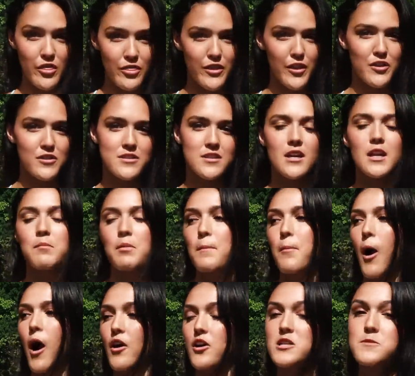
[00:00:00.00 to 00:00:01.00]
there's gonna be
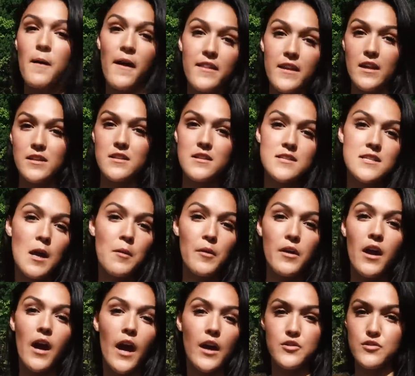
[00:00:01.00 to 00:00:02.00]
progress by the end of the
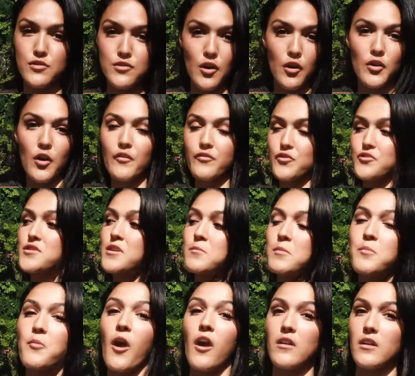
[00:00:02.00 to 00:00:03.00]
summer. I just don't know if there's gonna
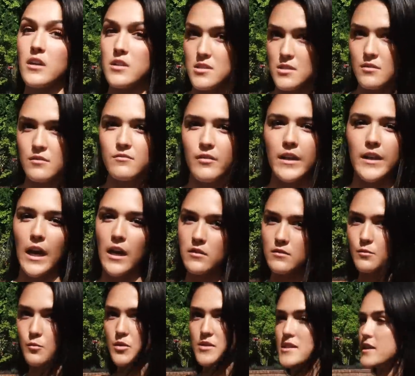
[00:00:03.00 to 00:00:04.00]
be progress right now.
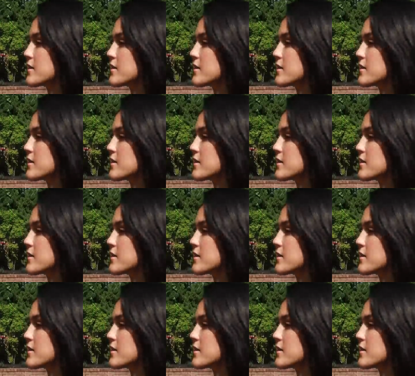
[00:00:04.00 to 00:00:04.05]
We'll